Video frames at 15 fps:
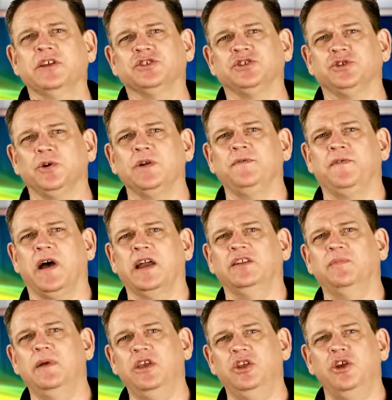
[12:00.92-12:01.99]
is certified
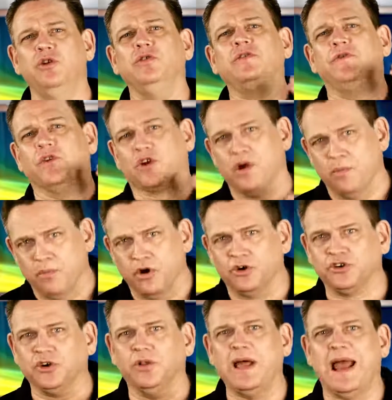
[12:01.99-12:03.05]
to be used for
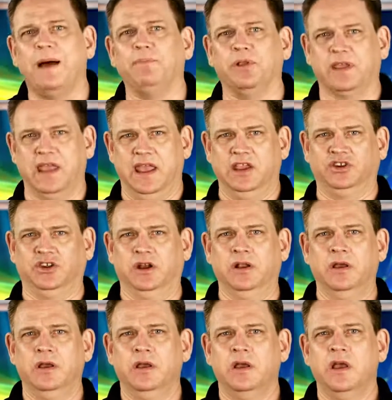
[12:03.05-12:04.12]
commercial application.
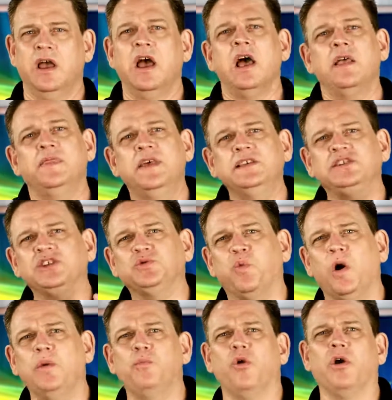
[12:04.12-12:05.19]
This is
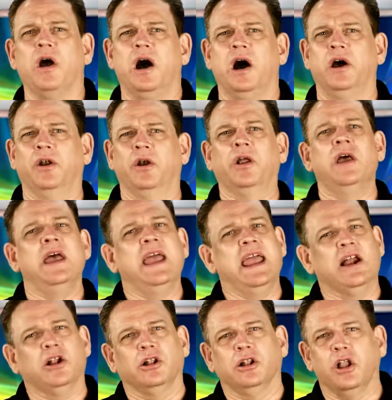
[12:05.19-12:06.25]
one more honor
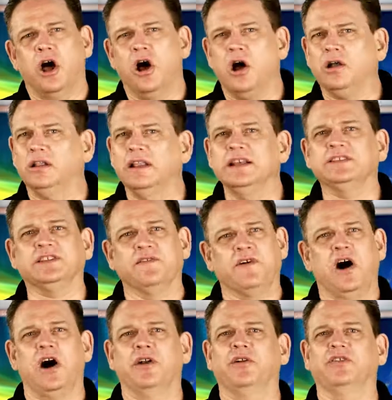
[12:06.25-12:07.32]
in a long list of
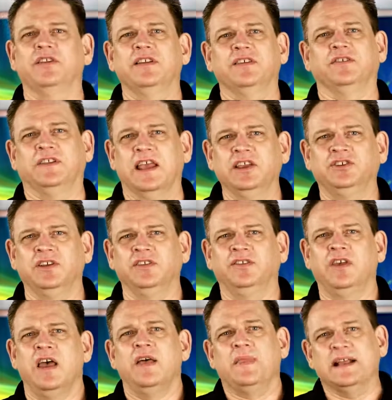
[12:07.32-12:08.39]
honors and
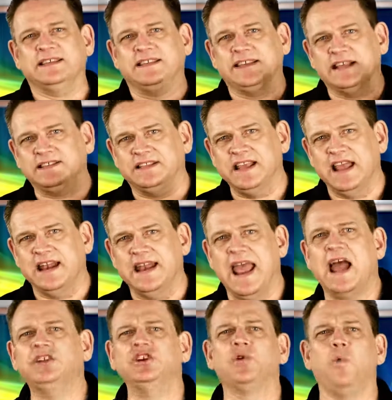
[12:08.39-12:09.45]
distinctions that sets the
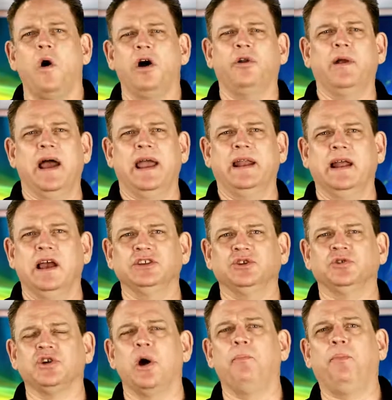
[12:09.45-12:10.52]
Enagic water
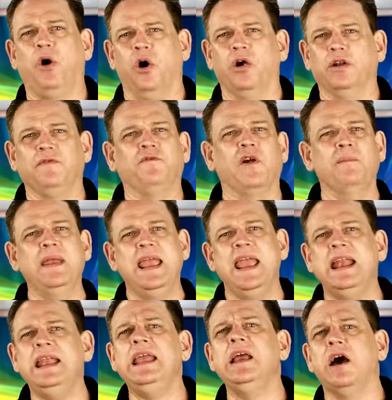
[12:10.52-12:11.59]
ionizers apart from
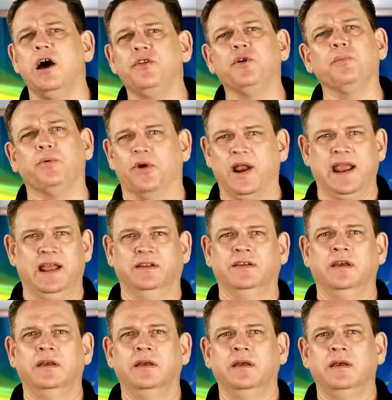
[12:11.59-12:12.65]
any other brand.
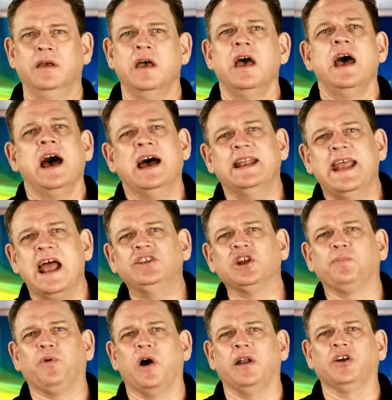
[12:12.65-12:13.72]

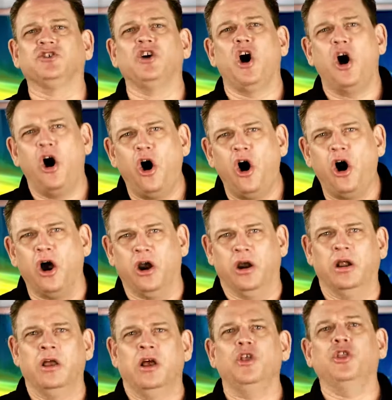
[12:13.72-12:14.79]
Enagic products
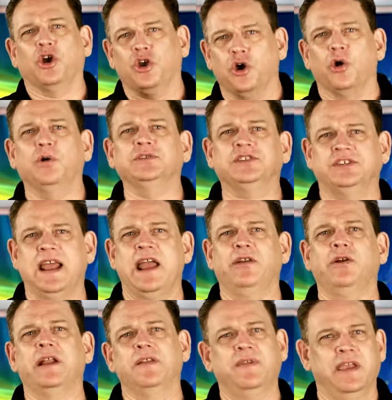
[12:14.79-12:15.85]
are the gold
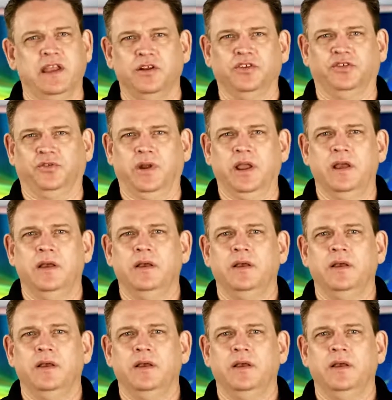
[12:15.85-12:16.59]
standard in the industry.